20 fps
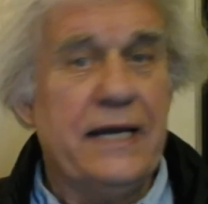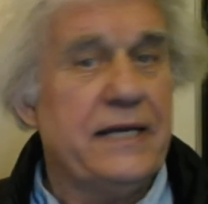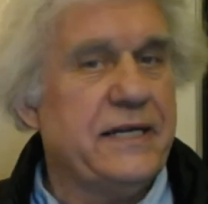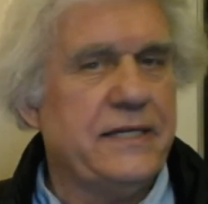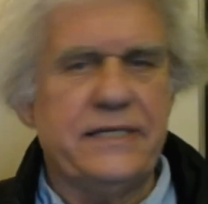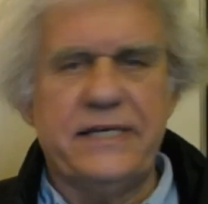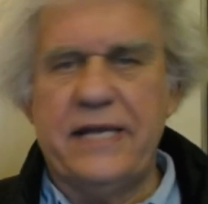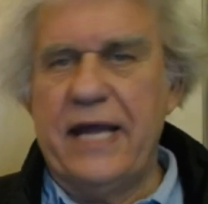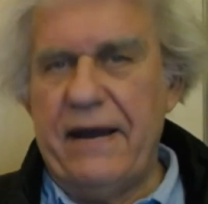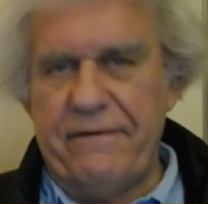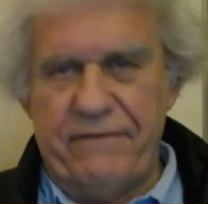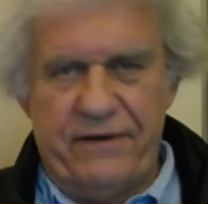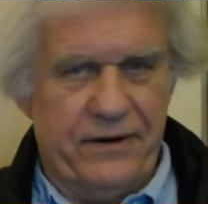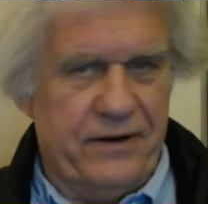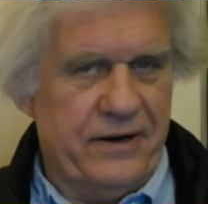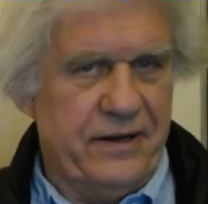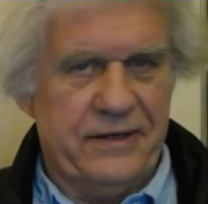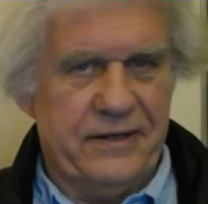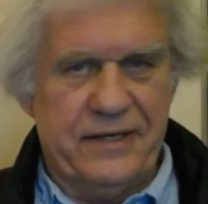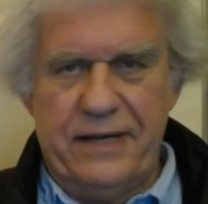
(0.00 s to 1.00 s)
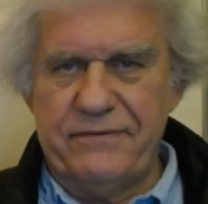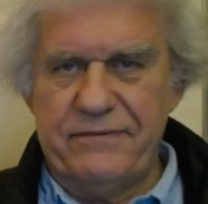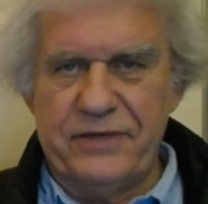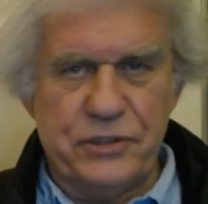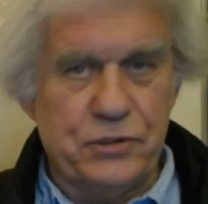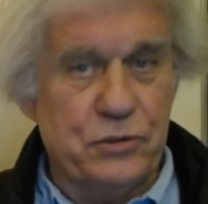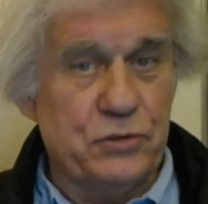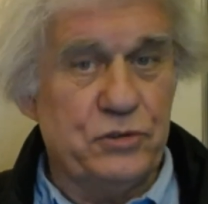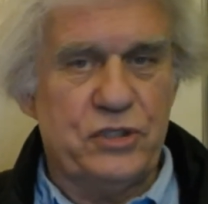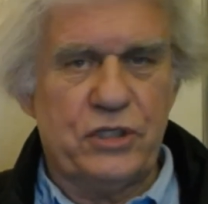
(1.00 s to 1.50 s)
Never, never
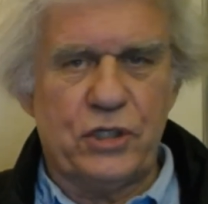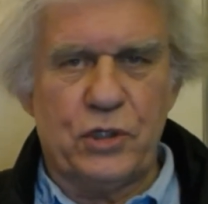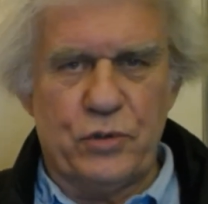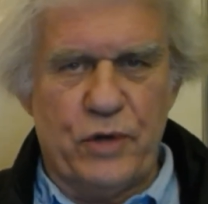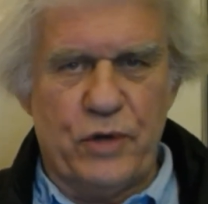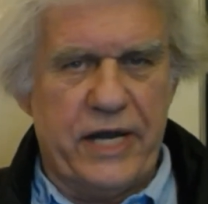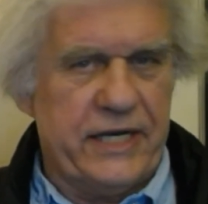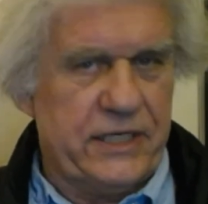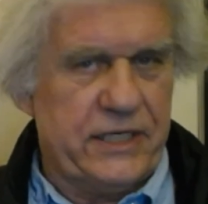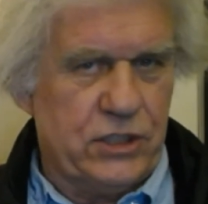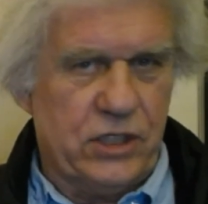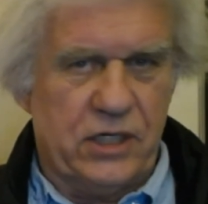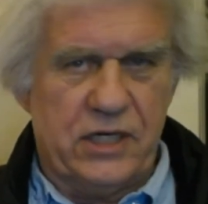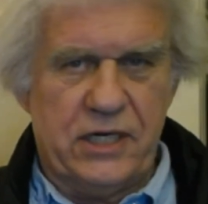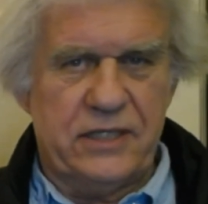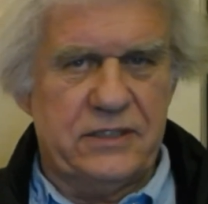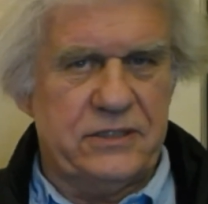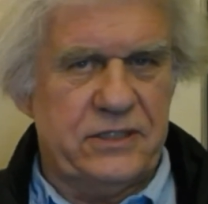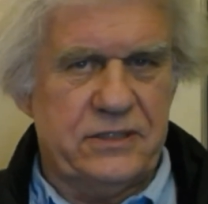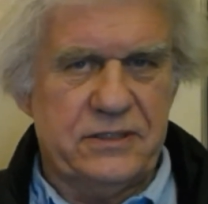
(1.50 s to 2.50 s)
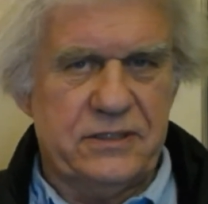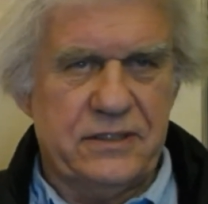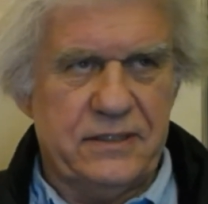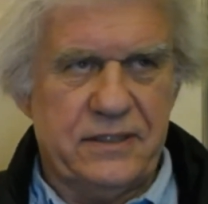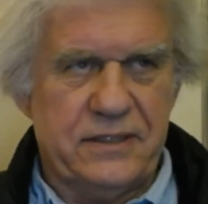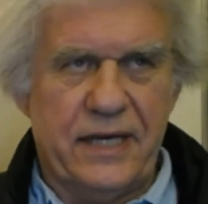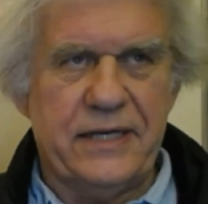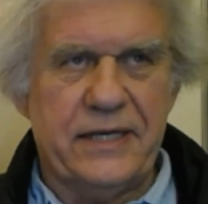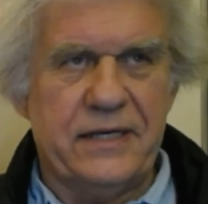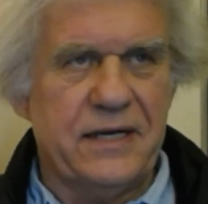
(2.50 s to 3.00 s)
used credit cards.
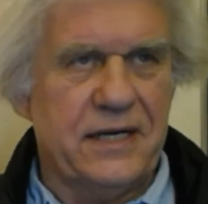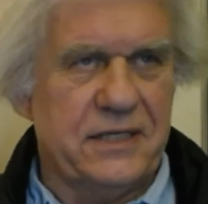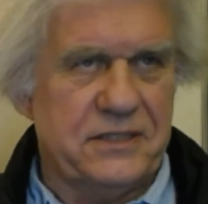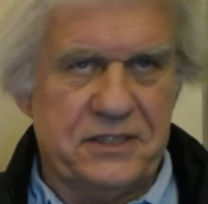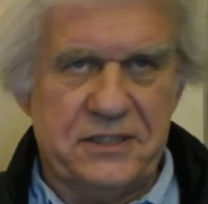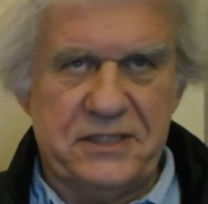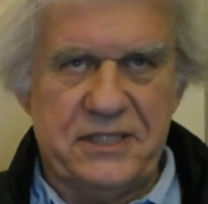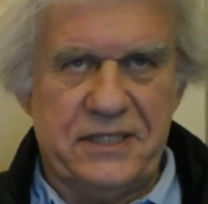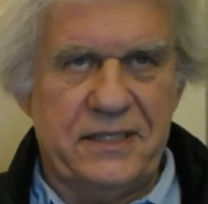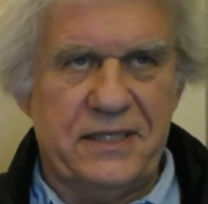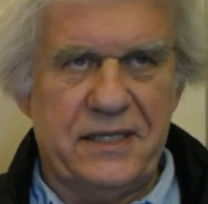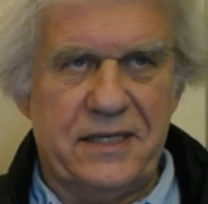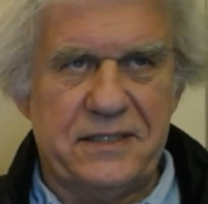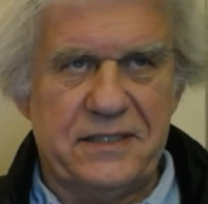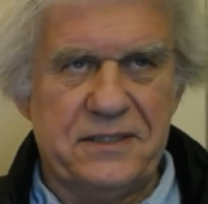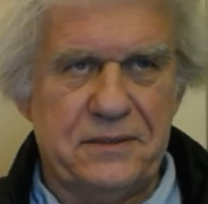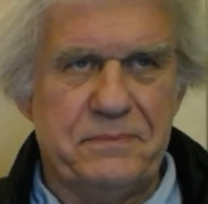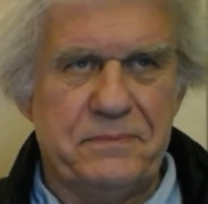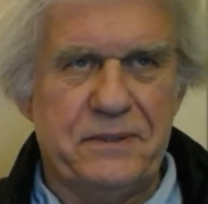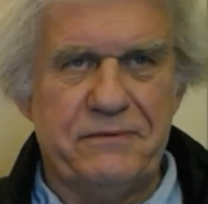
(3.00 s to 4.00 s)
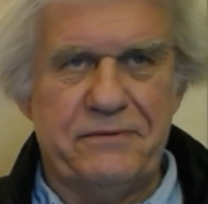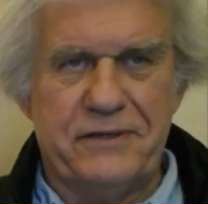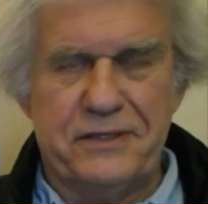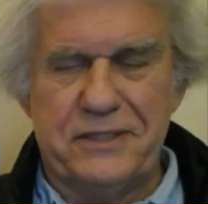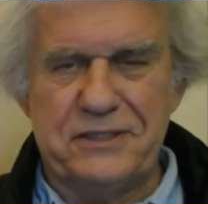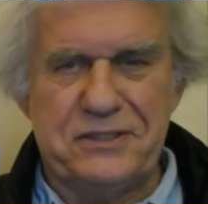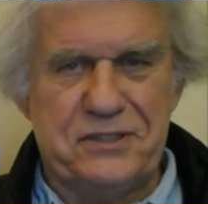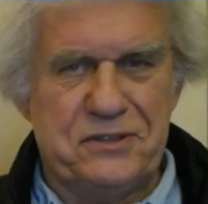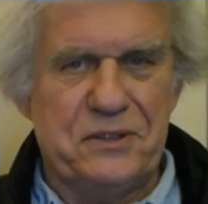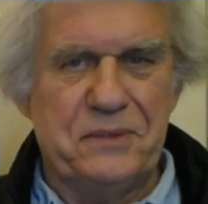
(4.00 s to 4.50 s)
Not in Argentina. You'd be
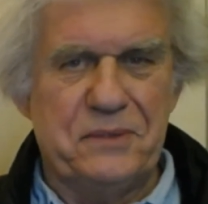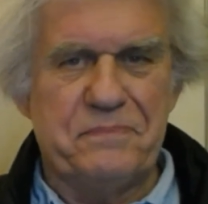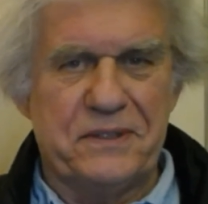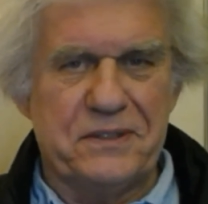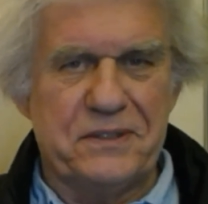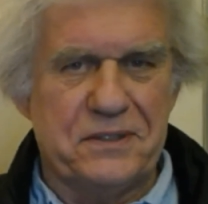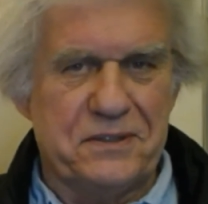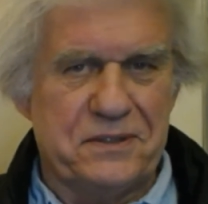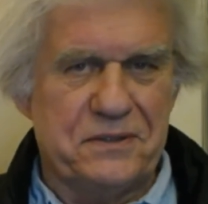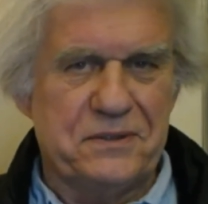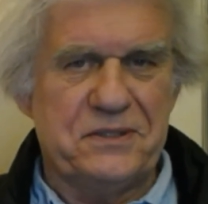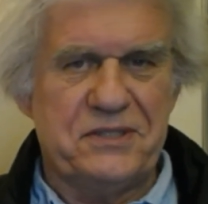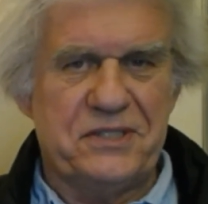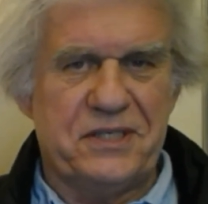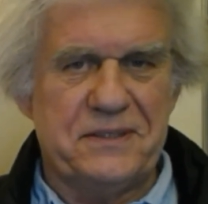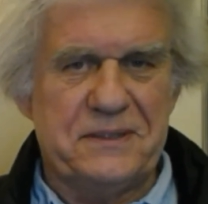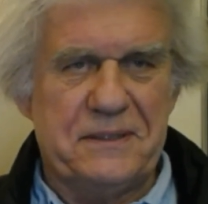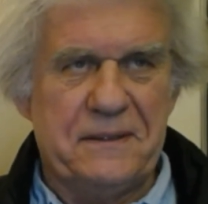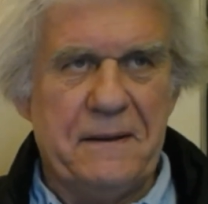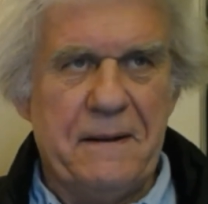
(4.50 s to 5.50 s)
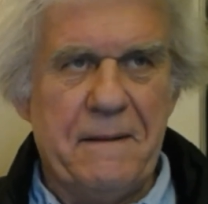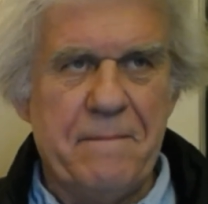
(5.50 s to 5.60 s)
very stupid to do so.